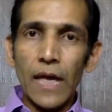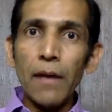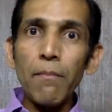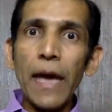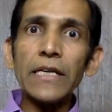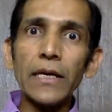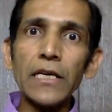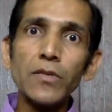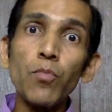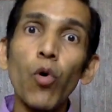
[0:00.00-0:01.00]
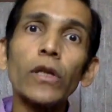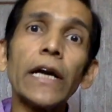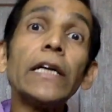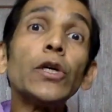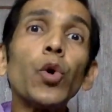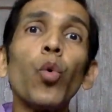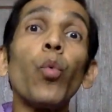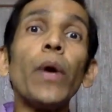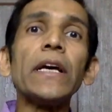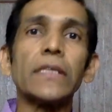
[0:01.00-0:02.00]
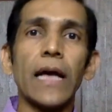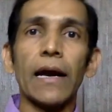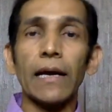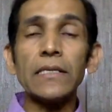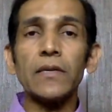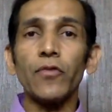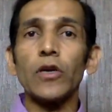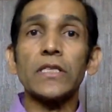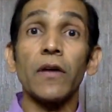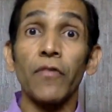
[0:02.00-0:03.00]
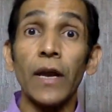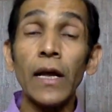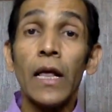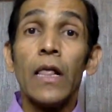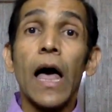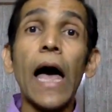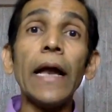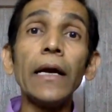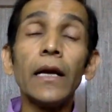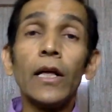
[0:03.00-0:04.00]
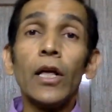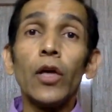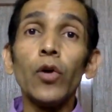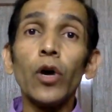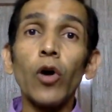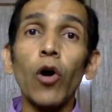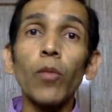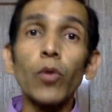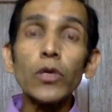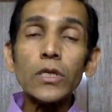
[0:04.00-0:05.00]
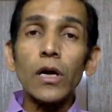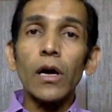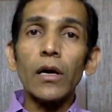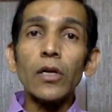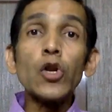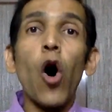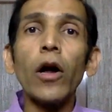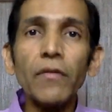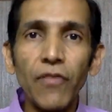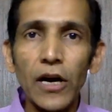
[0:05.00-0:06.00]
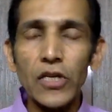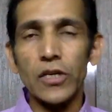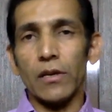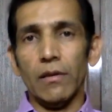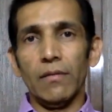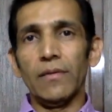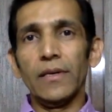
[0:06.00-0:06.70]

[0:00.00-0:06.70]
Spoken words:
and major is more than 2 weeks at least if you are suffering and you are almost non-functional.